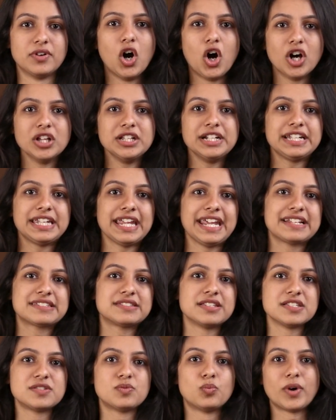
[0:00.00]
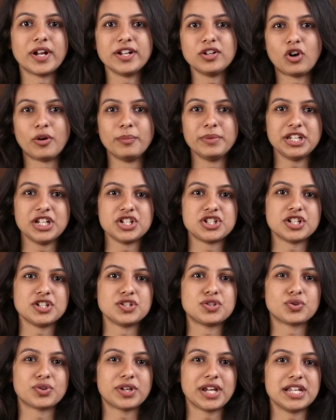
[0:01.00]
All it takes is one
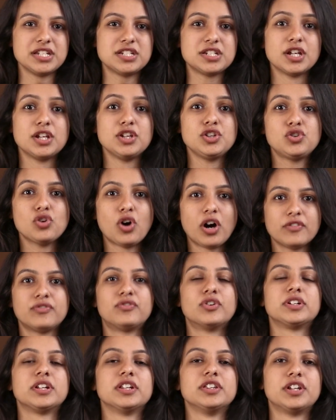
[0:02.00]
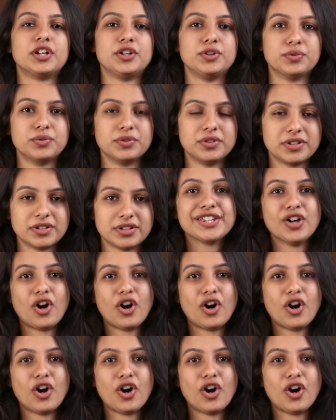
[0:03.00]
nomination to get your foot in the door.